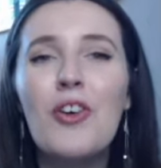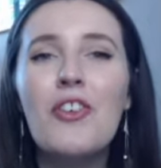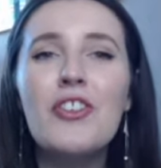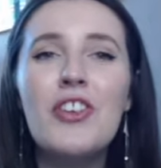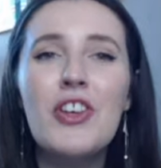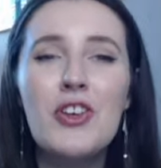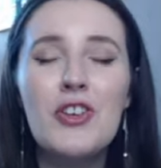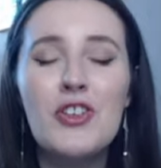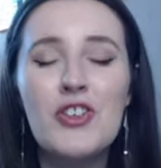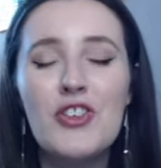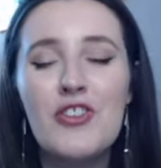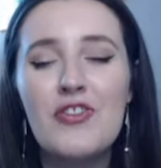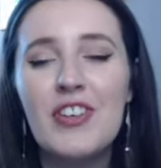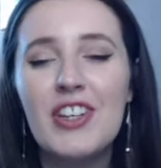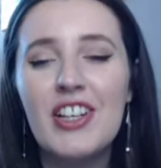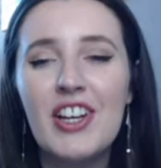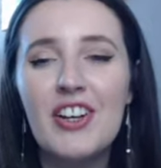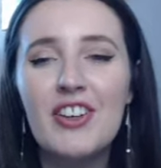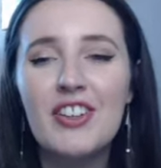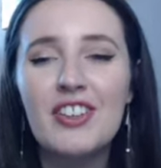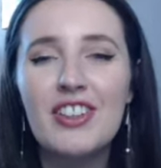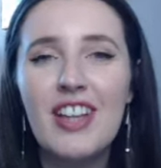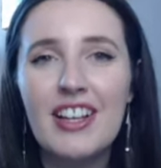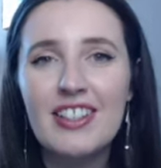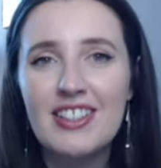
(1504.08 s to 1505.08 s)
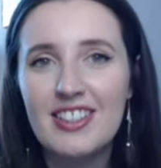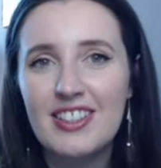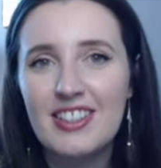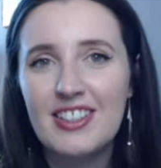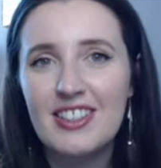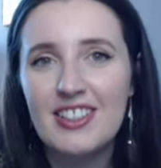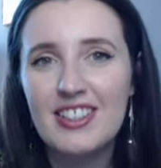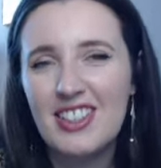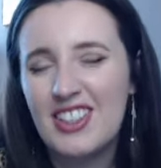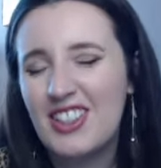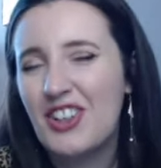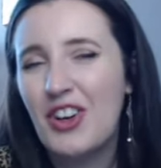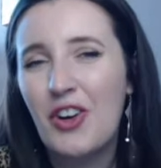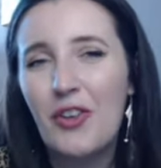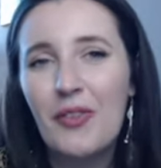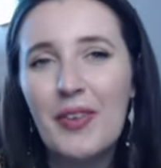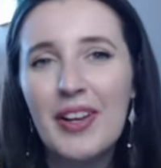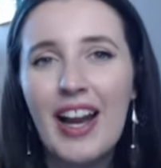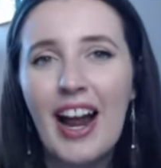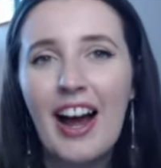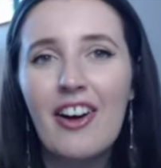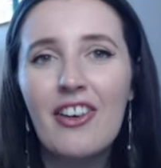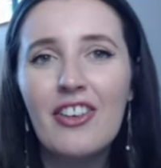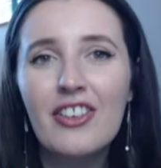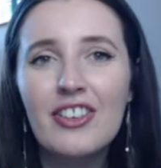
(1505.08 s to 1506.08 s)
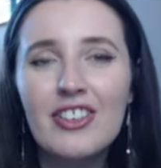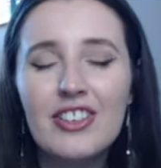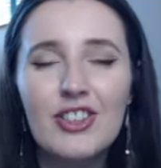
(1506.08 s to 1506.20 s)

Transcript: YouTube video lessons coming out.